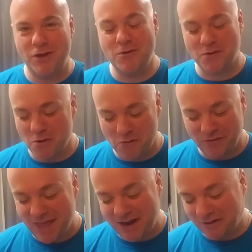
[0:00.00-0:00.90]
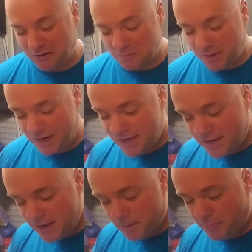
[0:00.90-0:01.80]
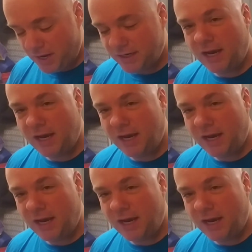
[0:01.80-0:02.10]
we'll go over that a little bit. But